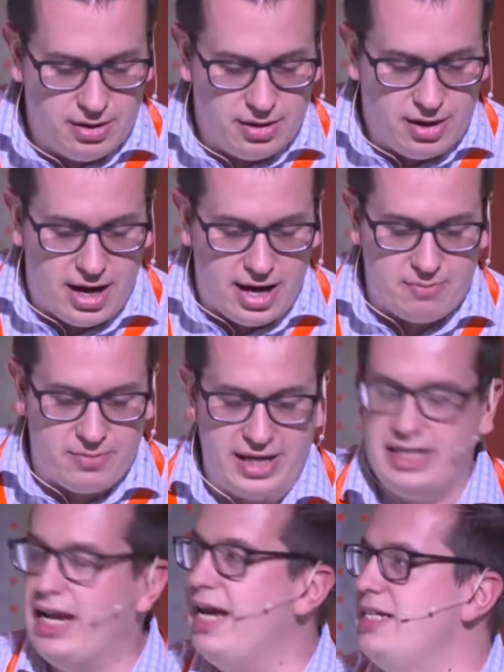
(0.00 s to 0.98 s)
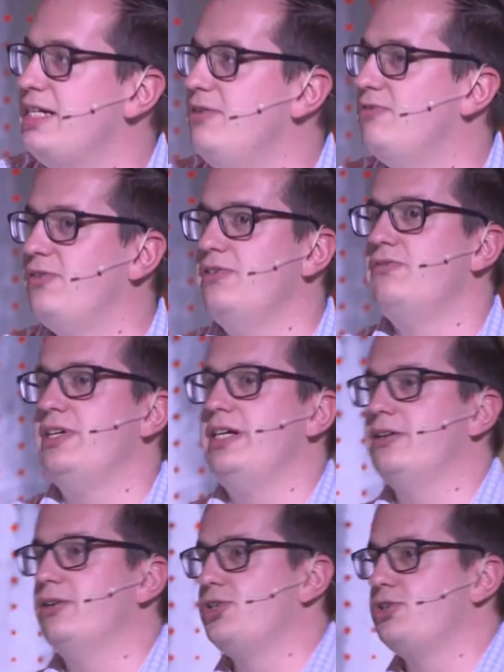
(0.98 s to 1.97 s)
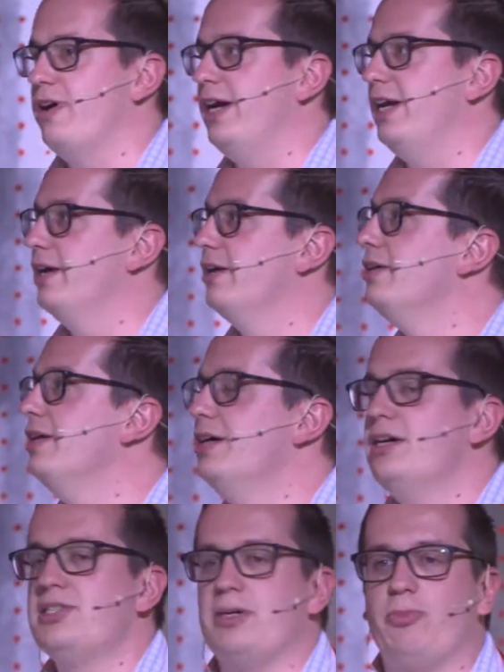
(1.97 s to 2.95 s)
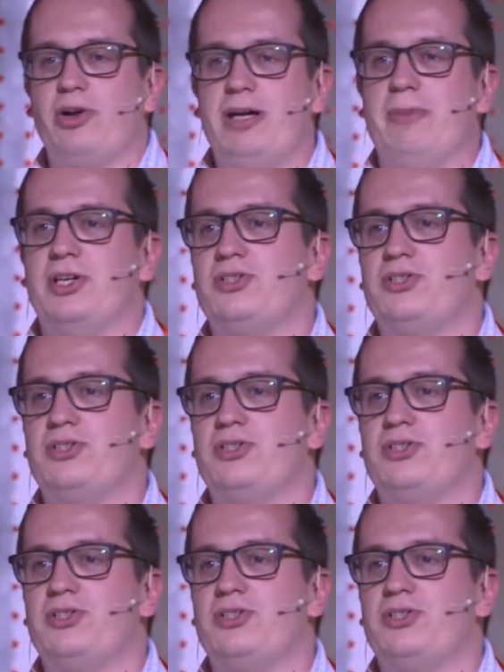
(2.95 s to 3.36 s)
And in 1850, Australia. So pretty much